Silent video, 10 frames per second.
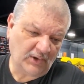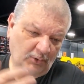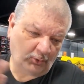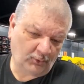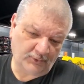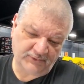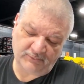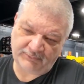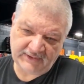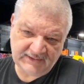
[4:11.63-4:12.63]
or your
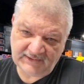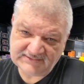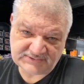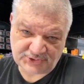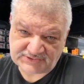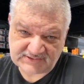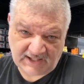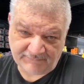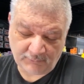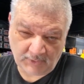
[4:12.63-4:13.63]
playlist just
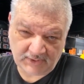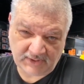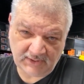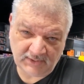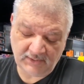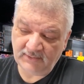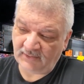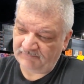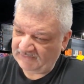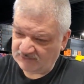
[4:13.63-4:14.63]
stops working, you
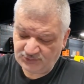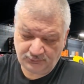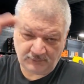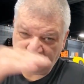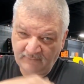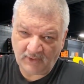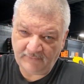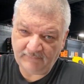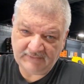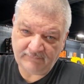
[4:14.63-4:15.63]
know, because you run all
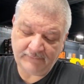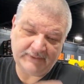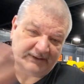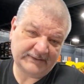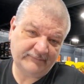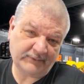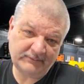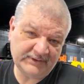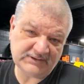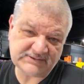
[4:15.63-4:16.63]
the way through it, in 20
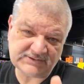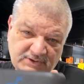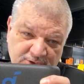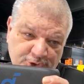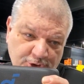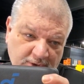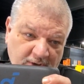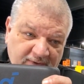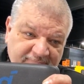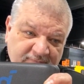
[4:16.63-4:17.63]
minutes it's going to shut
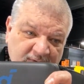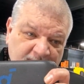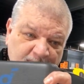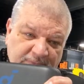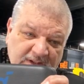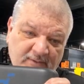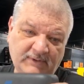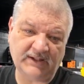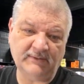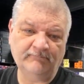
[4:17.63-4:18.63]
off.
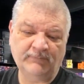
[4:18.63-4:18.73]
Okay?